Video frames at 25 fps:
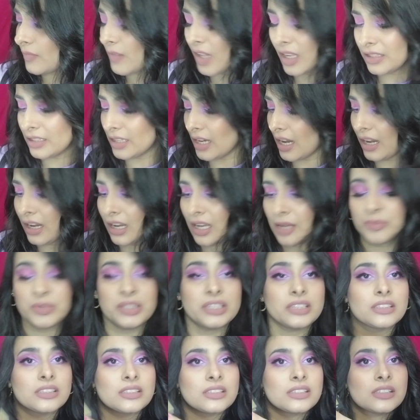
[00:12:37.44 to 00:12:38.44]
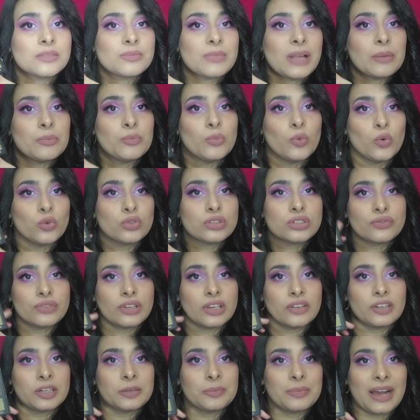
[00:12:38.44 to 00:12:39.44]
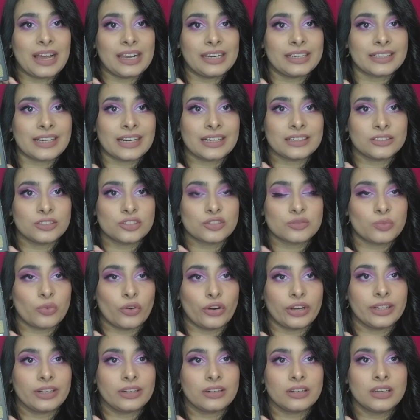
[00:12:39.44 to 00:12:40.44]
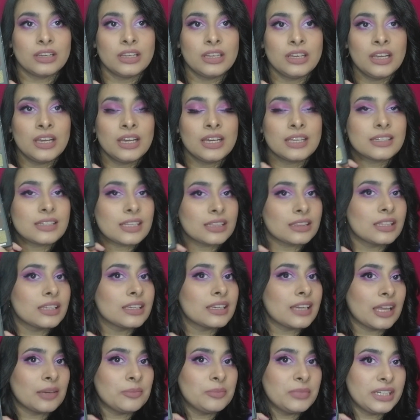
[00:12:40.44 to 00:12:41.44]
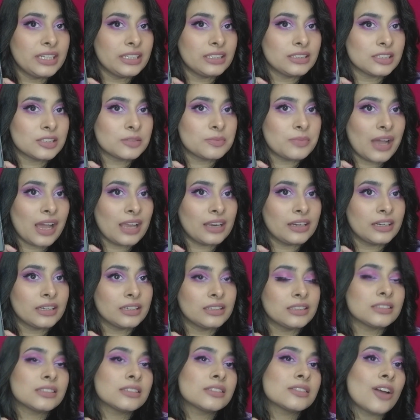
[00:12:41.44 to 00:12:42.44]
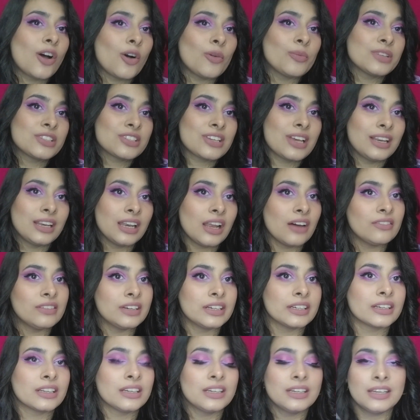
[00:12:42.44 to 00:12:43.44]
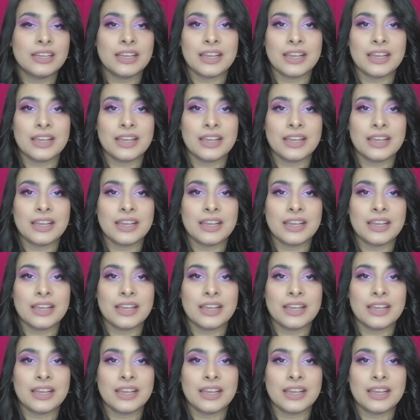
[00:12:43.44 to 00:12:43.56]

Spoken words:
Yeah, I mean, this is my most favorite palette at this point. Nothing can beat this palette. This is how much I love it.